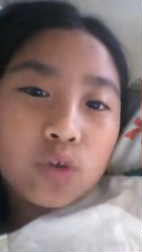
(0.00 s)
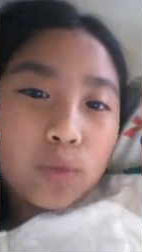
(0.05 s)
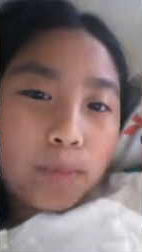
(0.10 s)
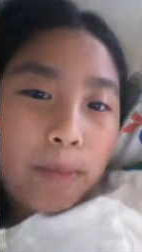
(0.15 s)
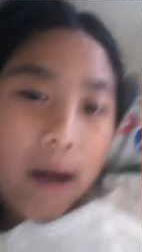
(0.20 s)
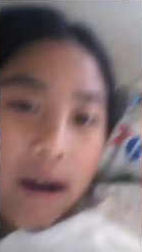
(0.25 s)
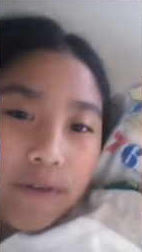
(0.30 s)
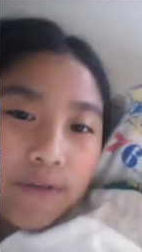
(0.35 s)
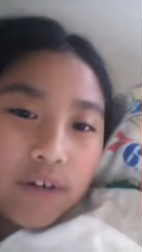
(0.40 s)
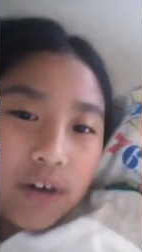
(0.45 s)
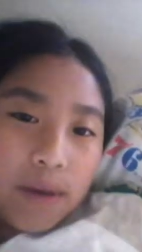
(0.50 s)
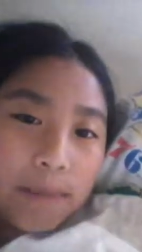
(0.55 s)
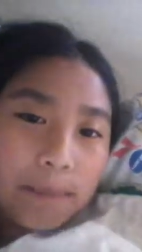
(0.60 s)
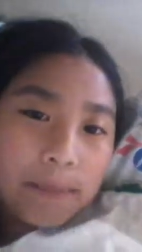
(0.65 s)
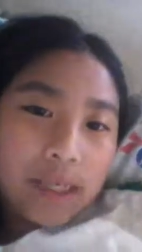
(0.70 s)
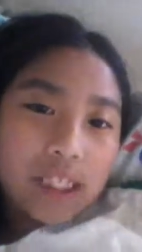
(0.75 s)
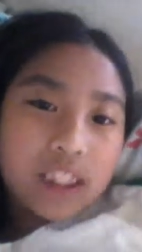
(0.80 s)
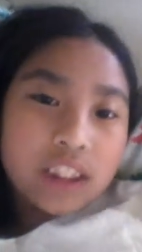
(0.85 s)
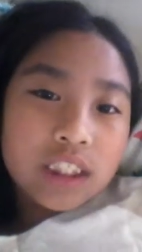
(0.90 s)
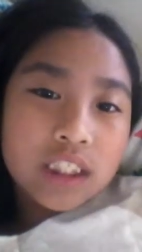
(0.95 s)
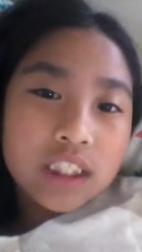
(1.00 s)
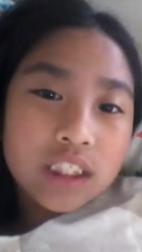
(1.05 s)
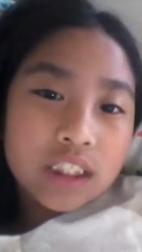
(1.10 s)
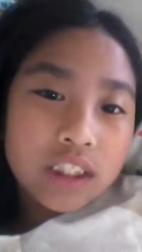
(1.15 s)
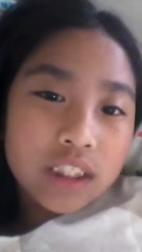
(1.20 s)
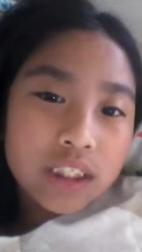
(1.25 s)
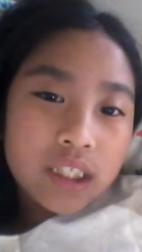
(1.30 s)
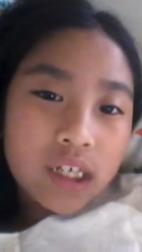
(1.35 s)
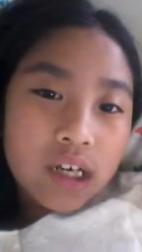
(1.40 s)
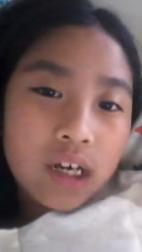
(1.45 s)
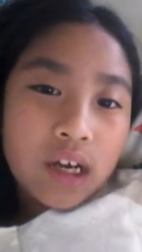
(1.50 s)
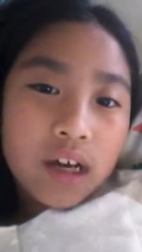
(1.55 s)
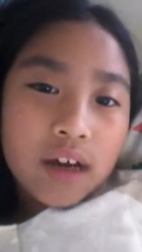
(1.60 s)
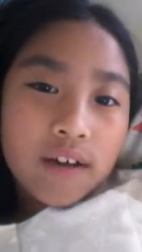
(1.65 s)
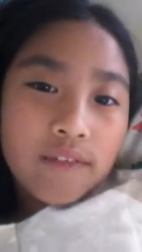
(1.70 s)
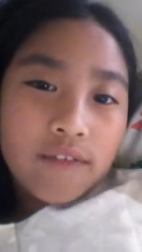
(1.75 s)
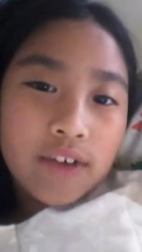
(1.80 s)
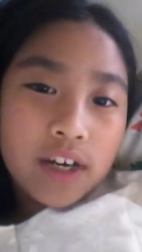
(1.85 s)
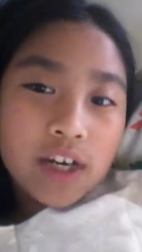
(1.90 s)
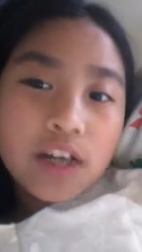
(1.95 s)
to pack for the beach
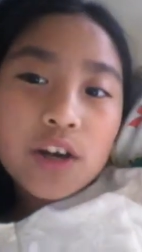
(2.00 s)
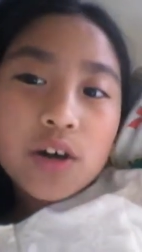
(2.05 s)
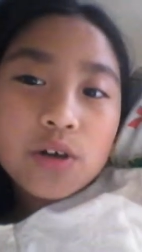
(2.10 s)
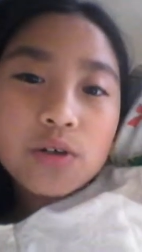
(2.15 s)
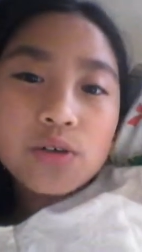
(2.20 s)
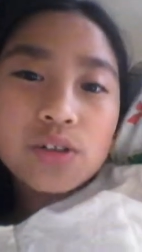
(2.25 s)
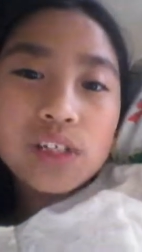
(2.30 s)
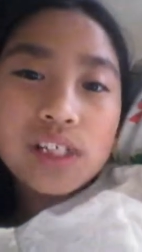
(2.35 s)
video.